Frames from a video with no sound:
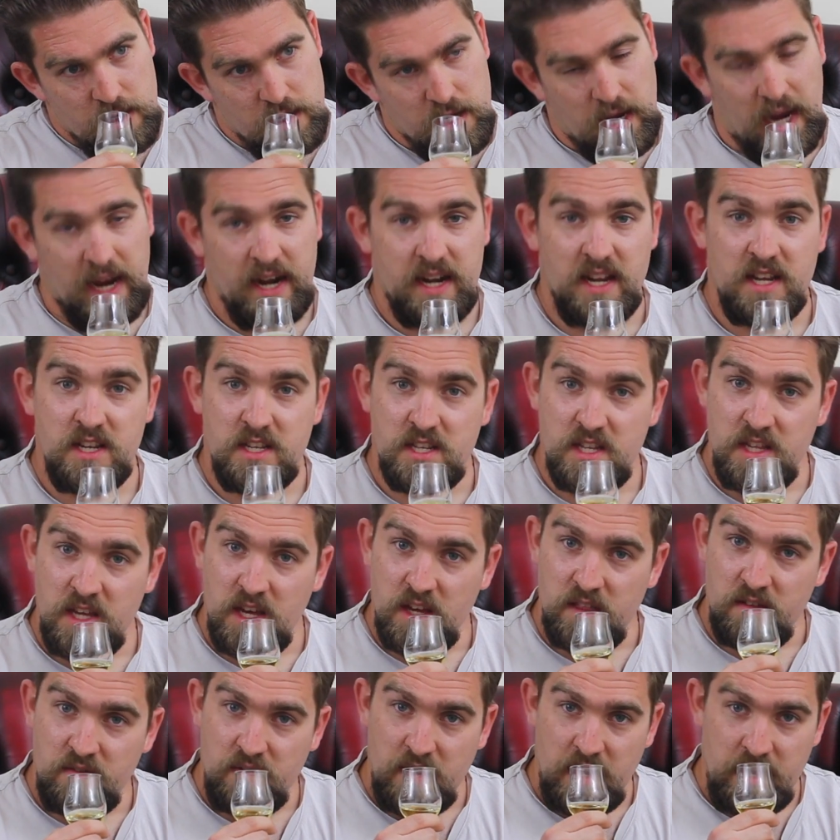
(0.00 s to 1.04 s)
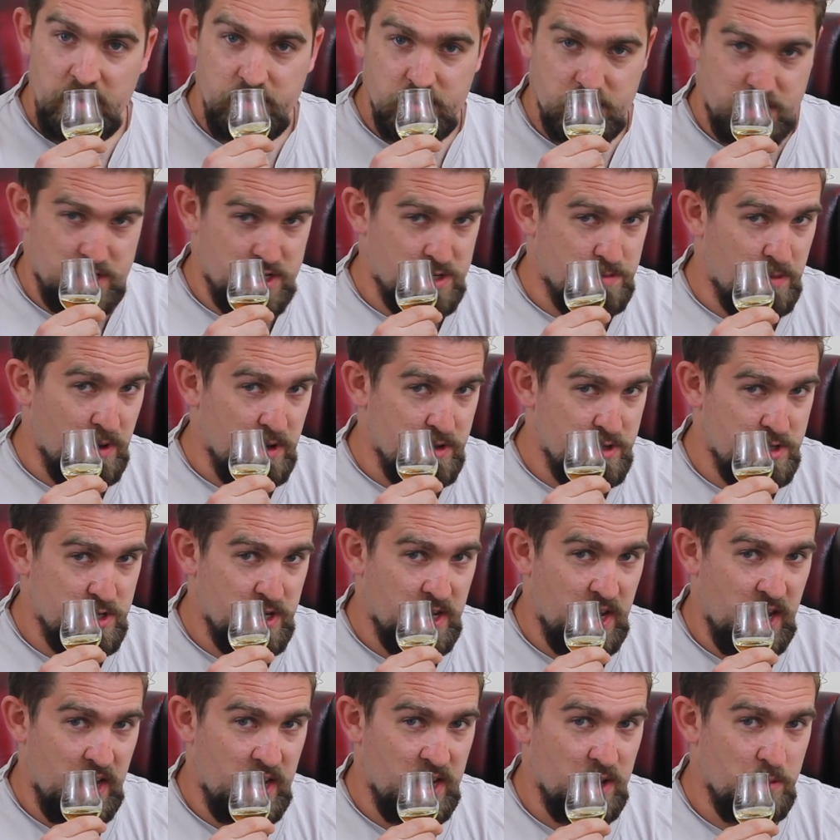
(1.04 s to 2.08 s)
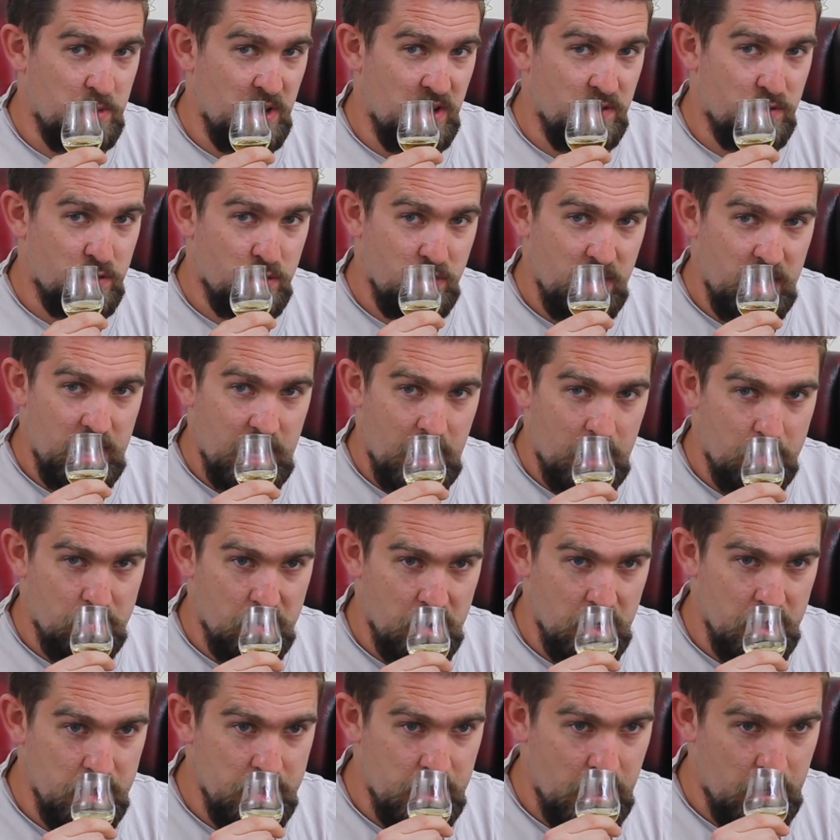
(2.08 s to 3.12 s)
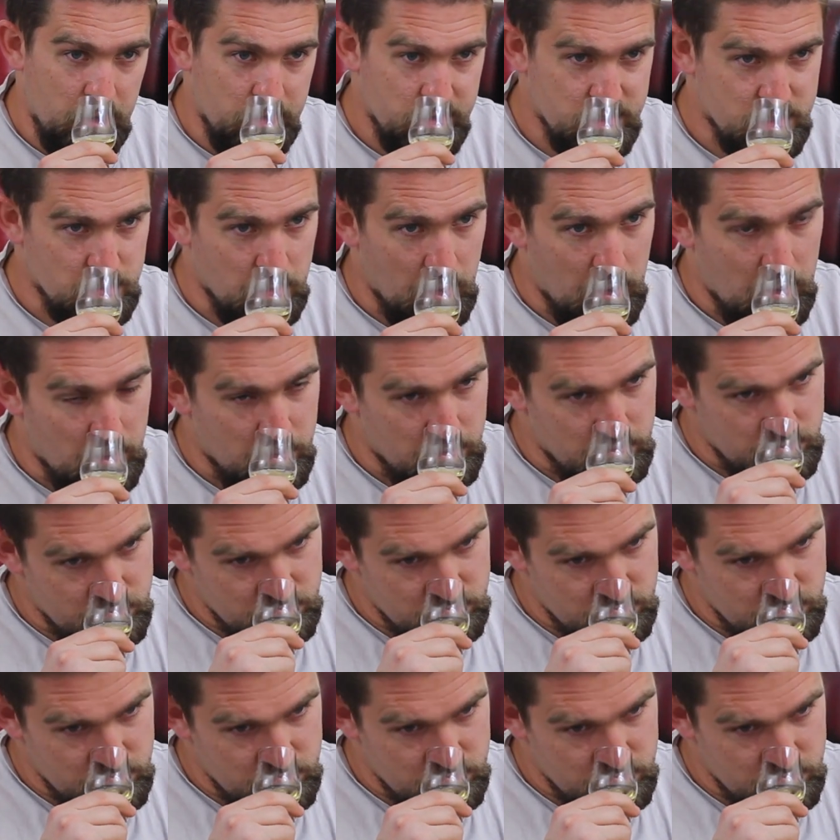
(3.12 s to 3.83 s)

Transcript: Adding to the other flavours, I suppose you're getting a bit of green apple in there as well.